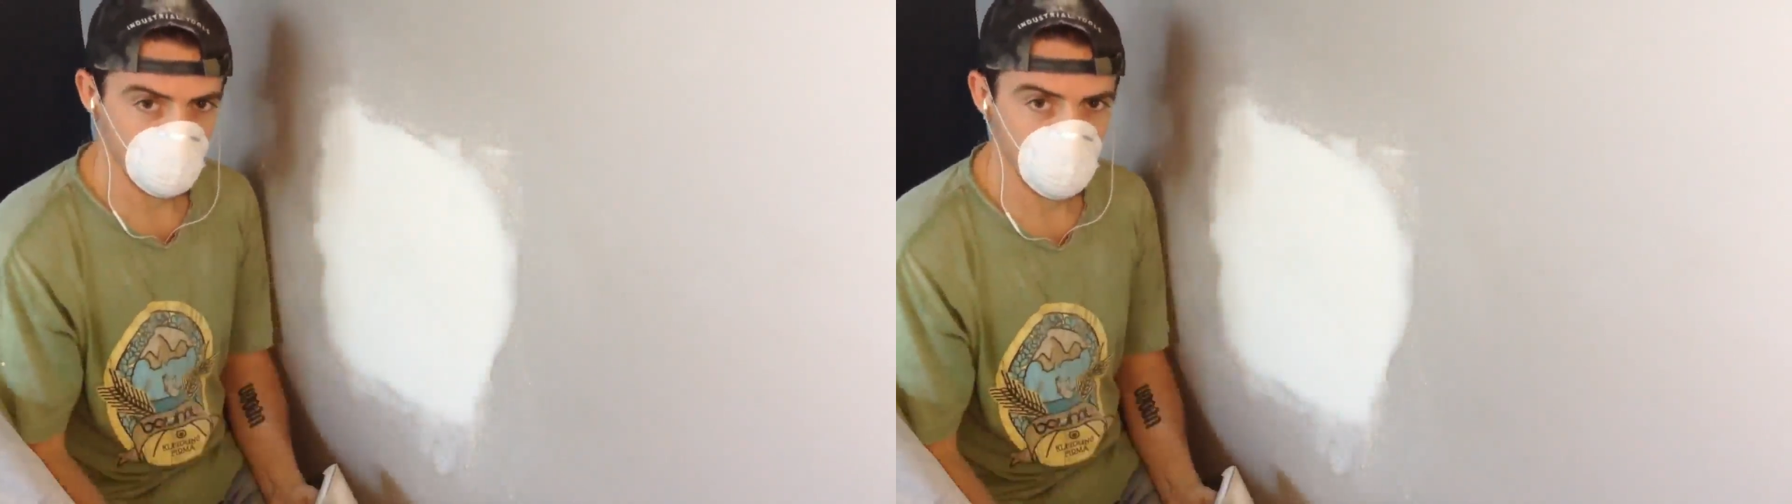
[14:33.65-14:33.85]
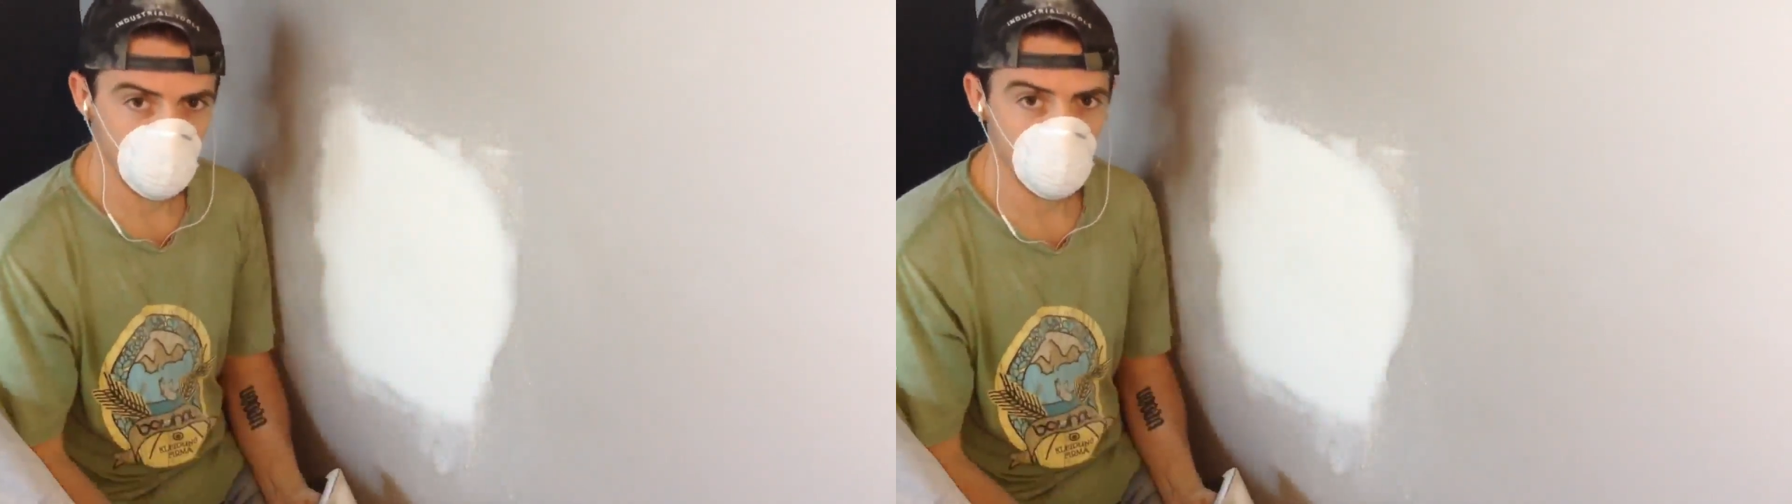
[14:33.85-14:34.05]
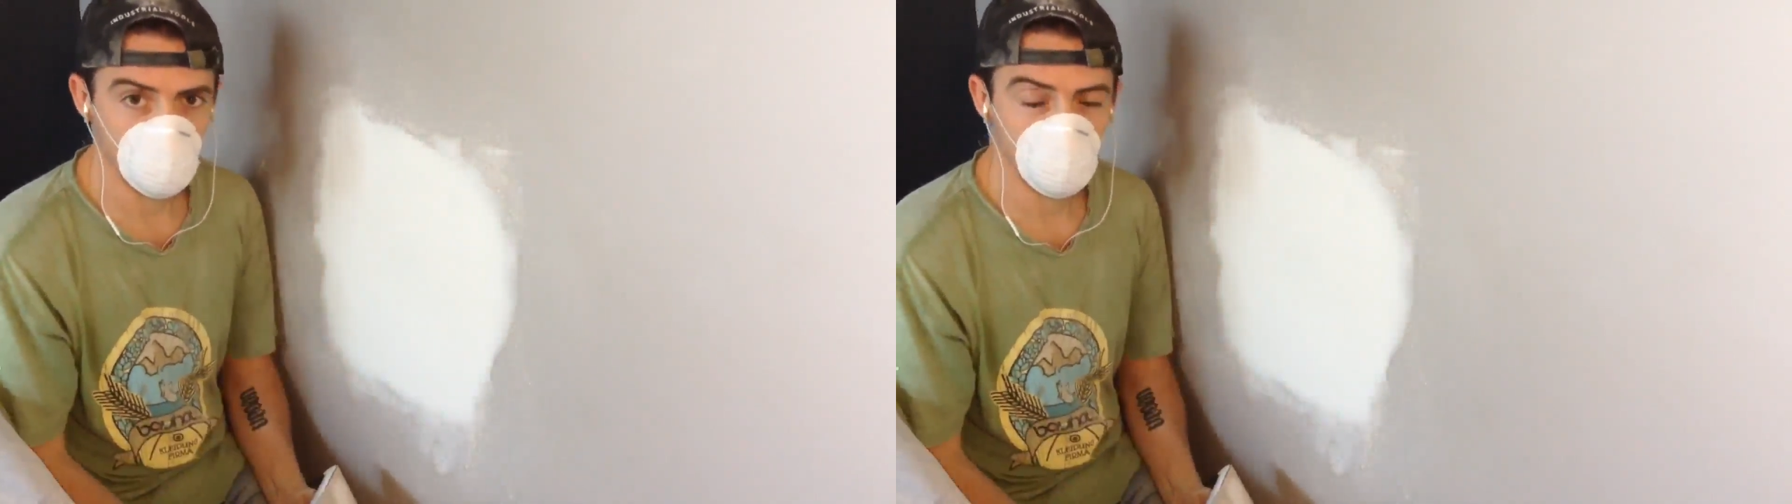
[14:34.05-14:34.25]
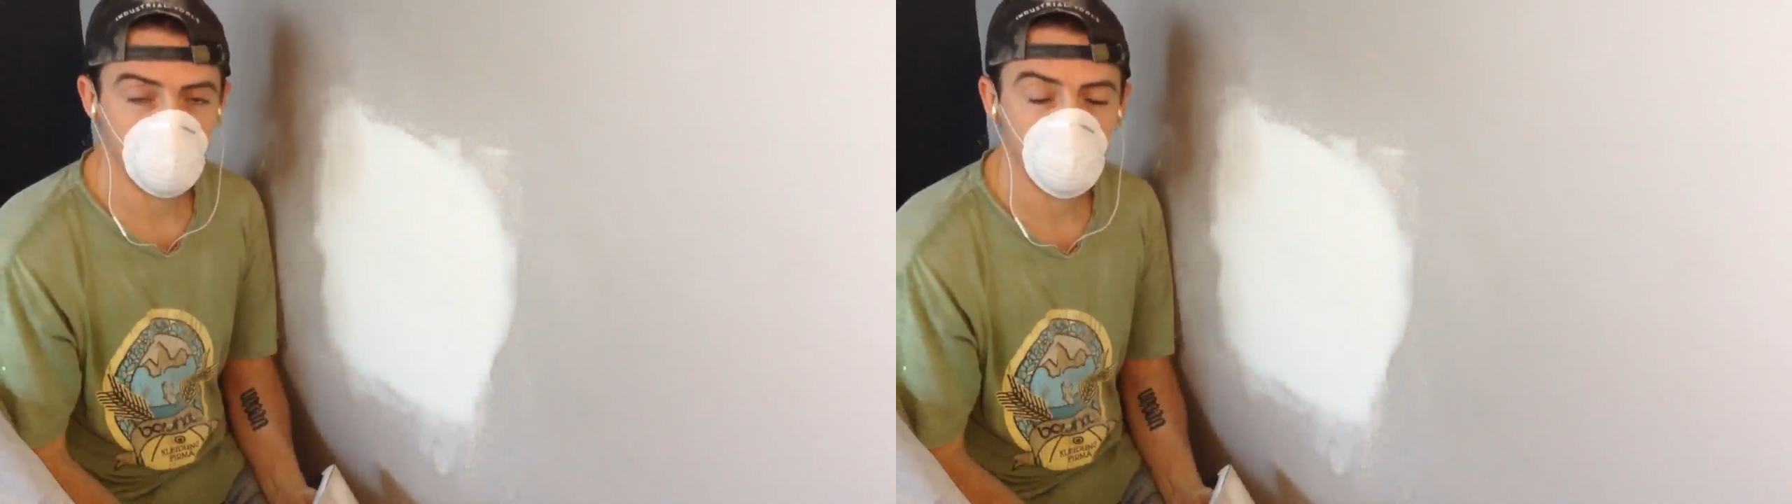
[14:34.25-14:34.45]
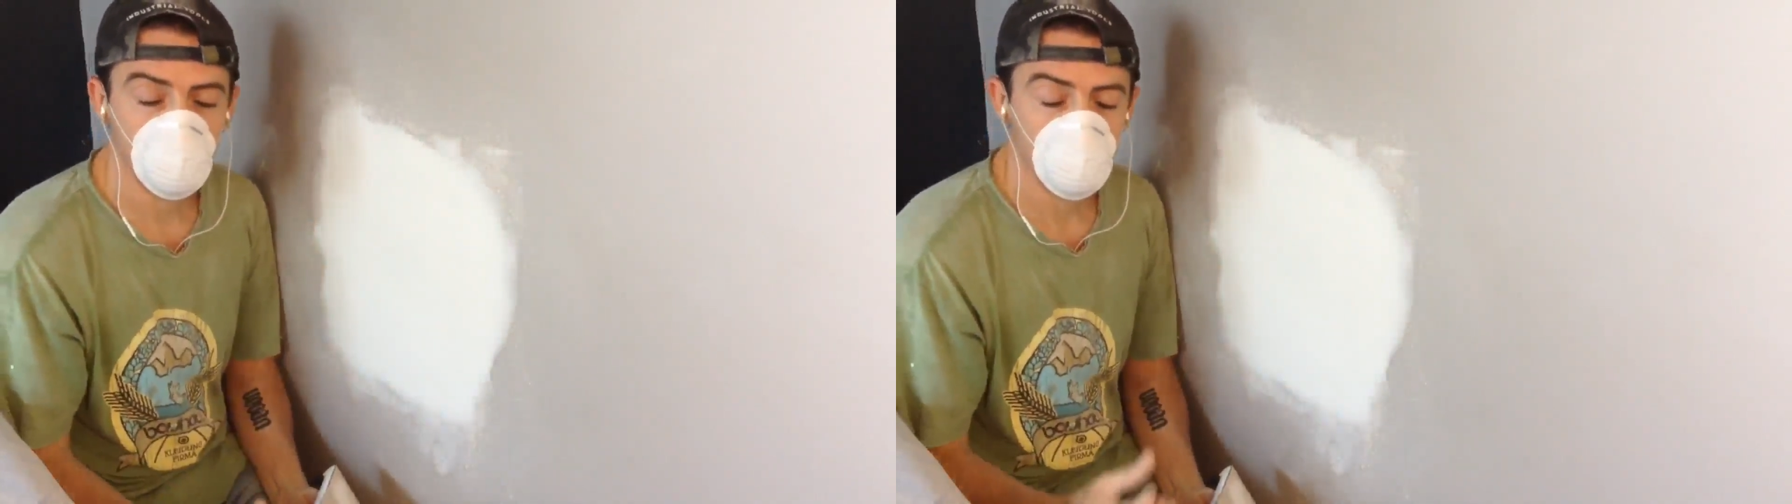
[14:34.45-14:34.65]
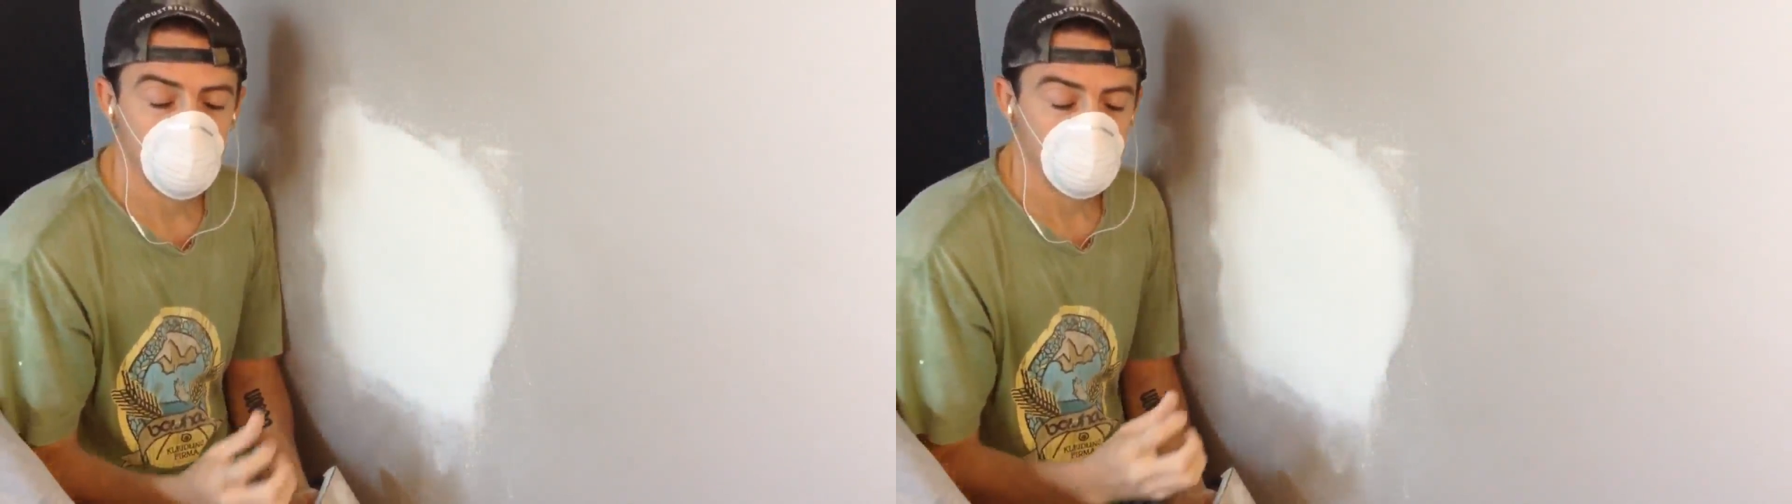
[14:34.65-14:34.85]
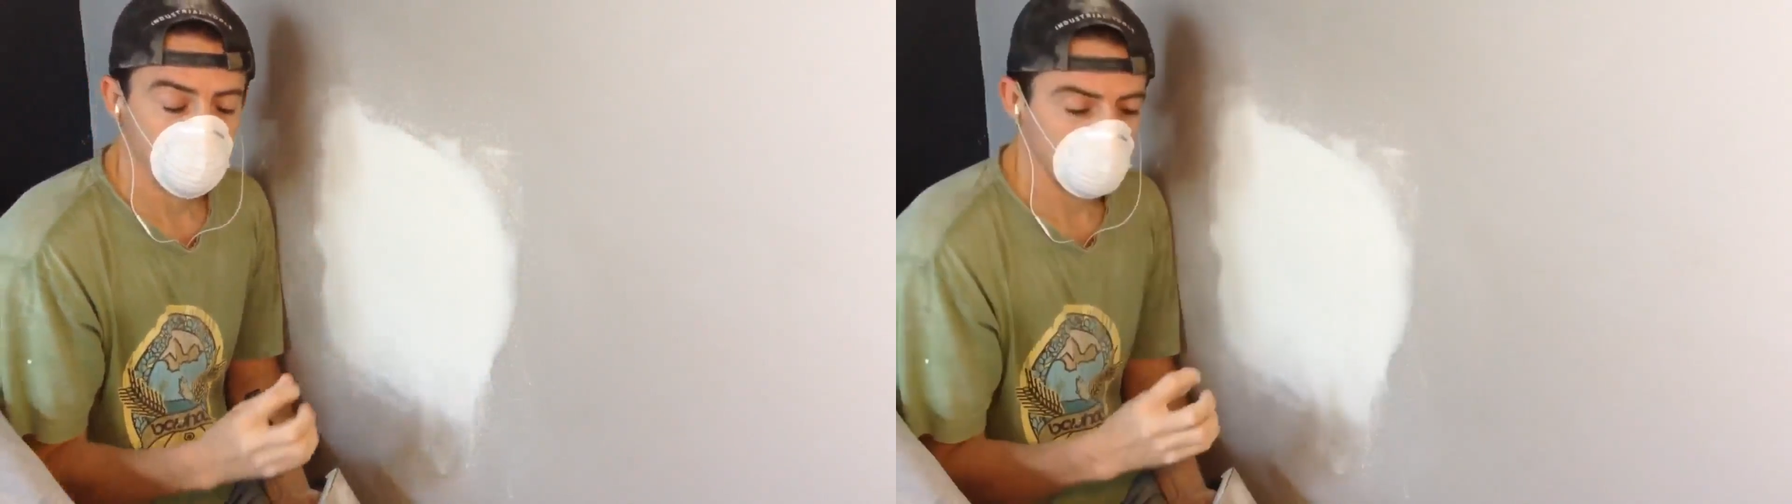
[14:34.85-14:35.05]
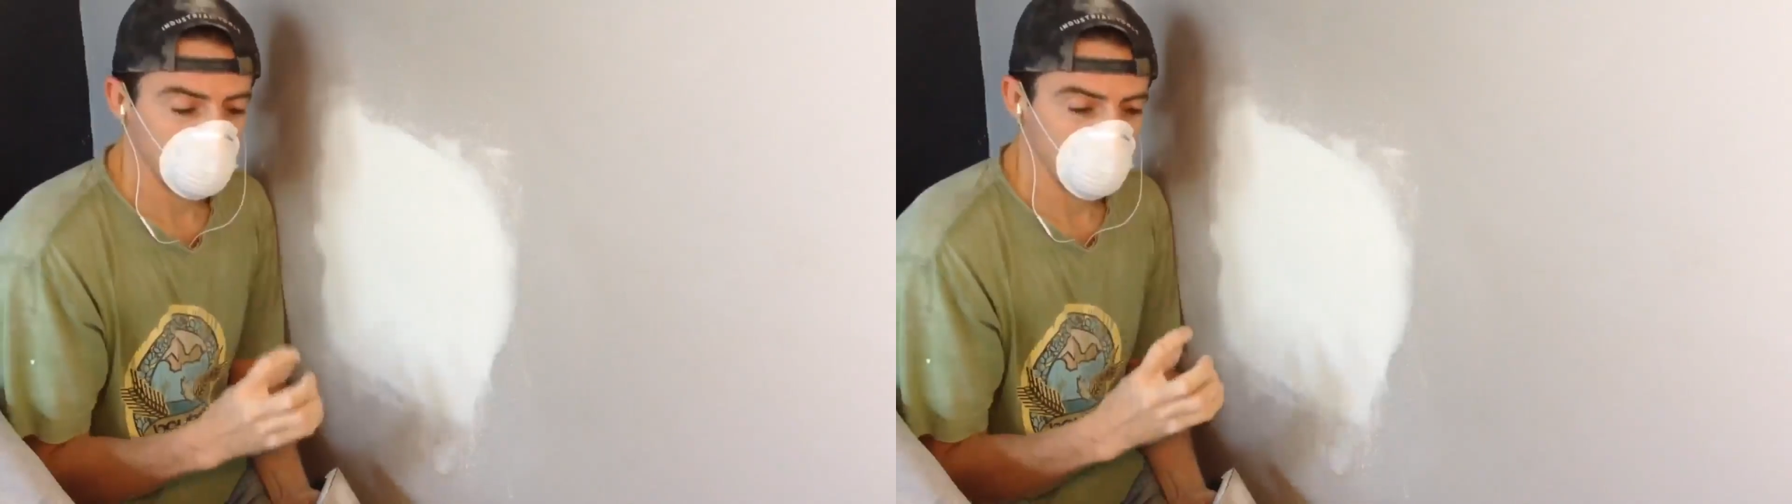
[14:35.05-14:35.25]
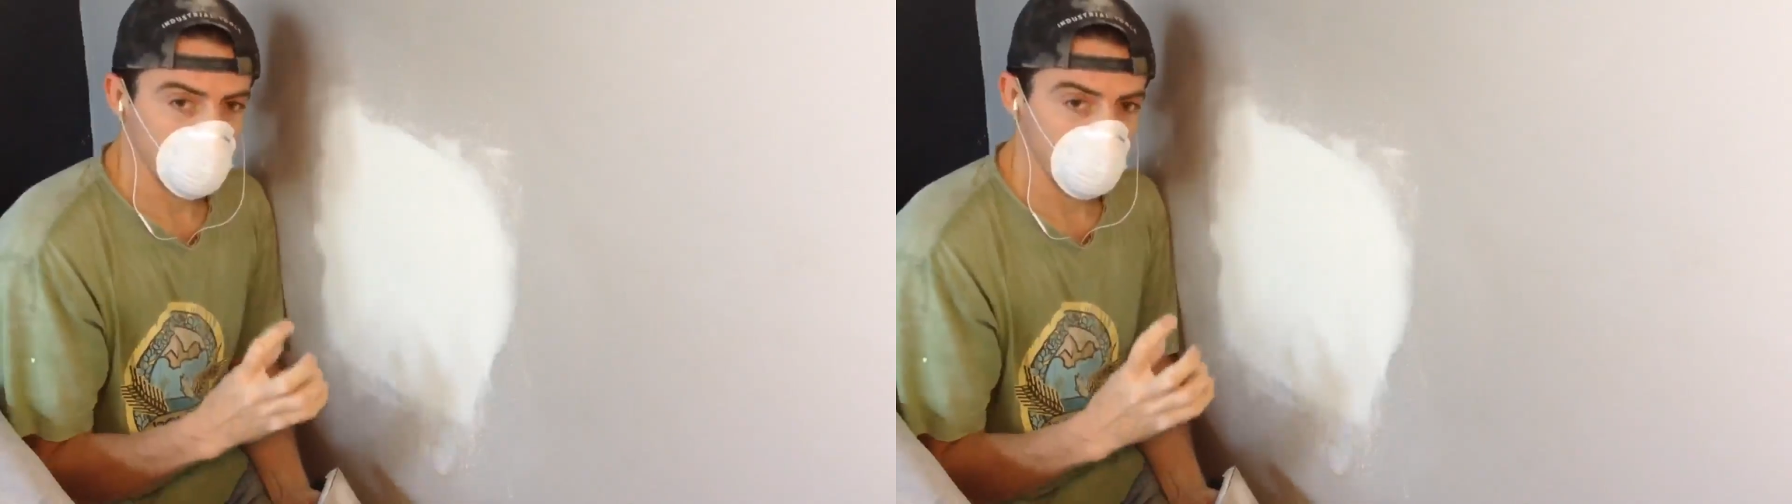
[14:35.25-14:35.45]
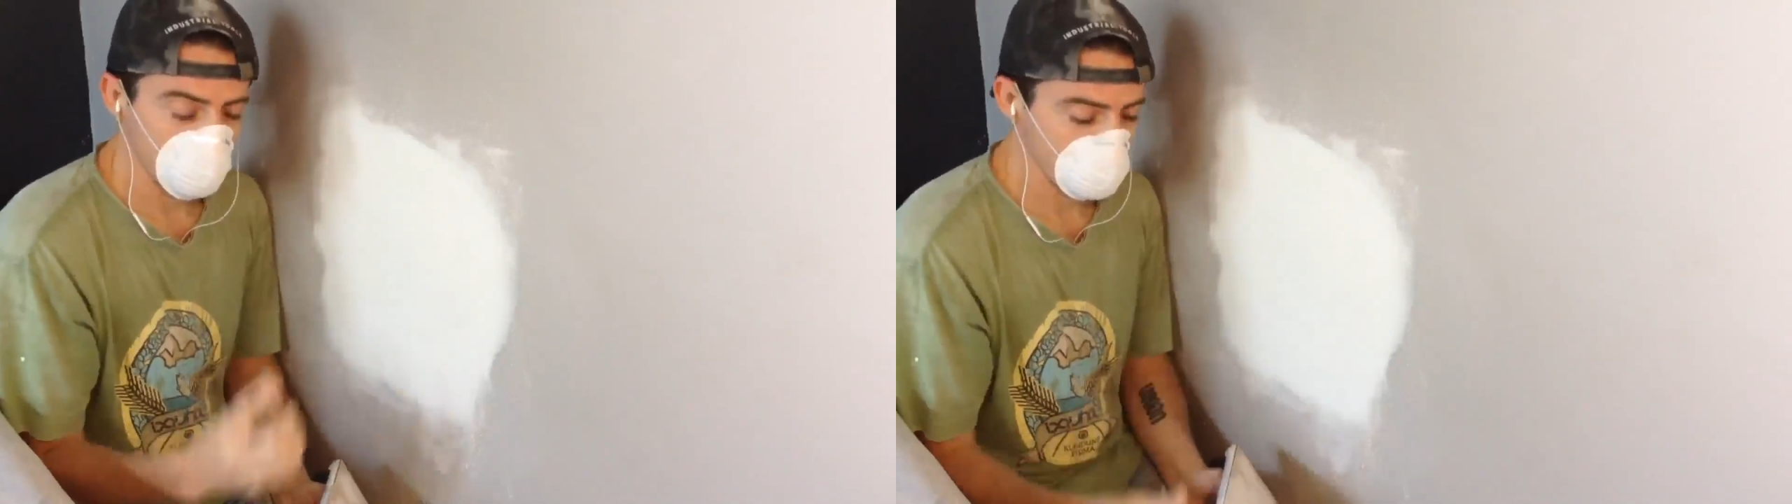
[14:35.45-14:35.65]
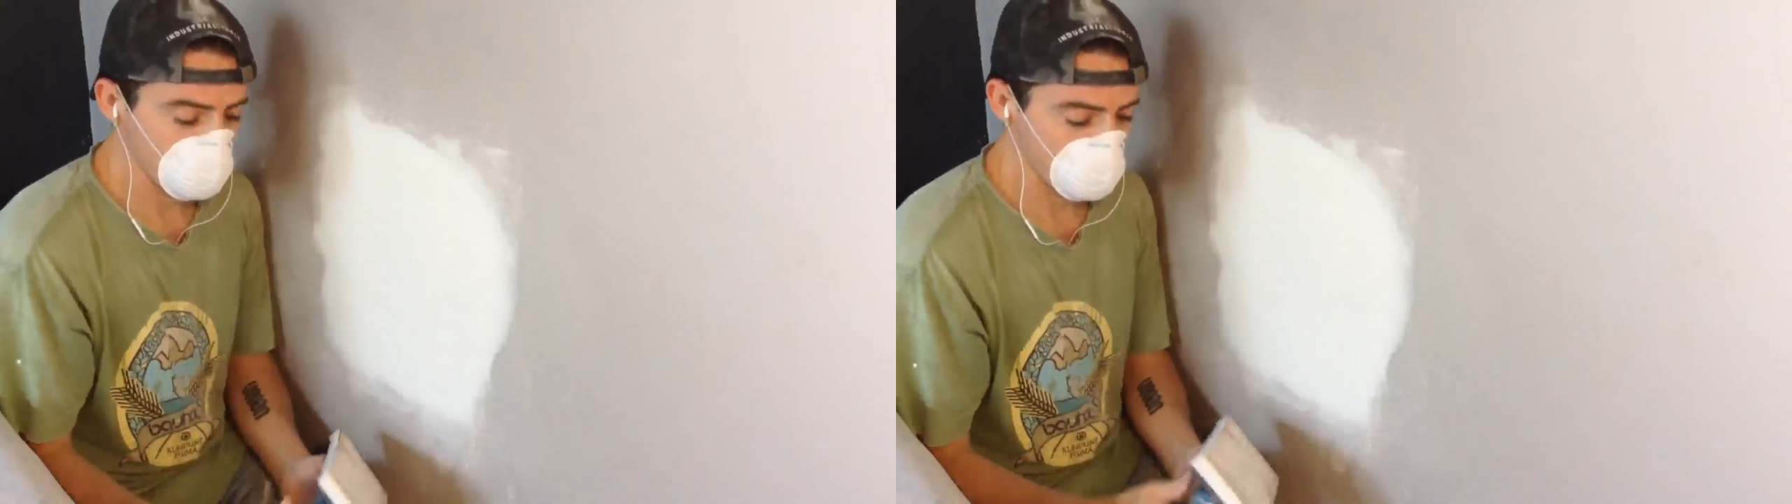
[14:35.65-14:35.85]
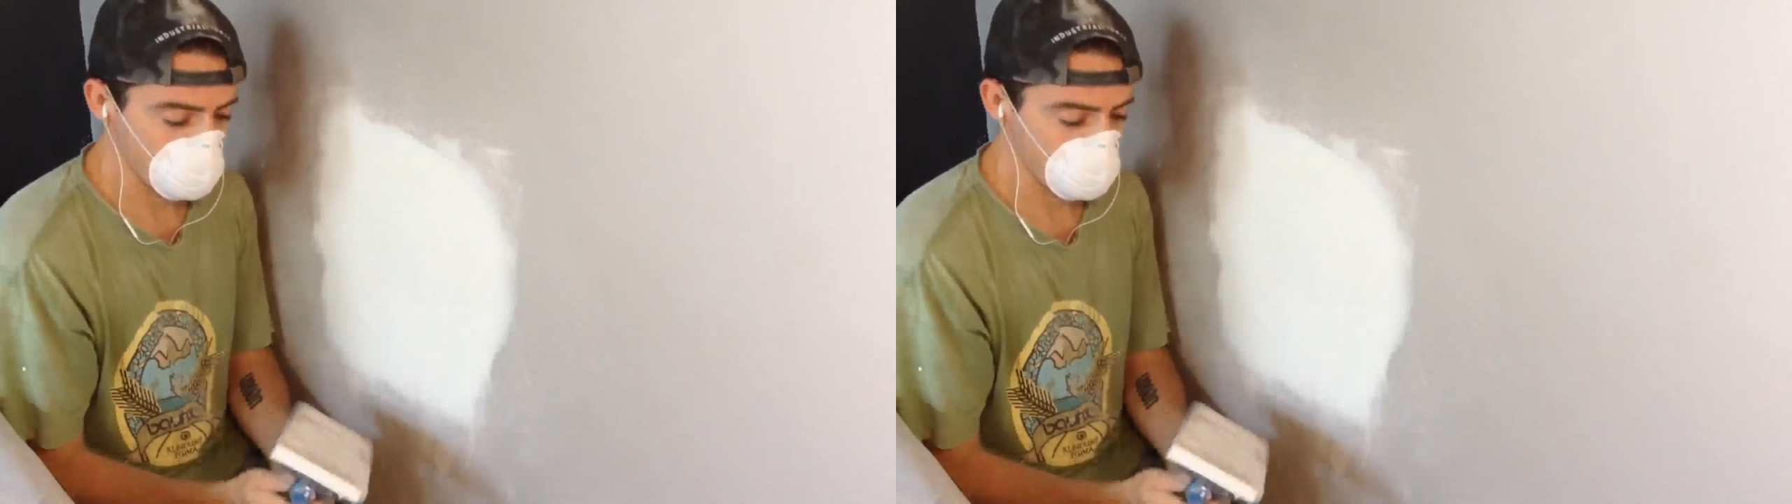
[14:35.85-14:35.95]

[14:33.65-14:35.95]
smaller cork block.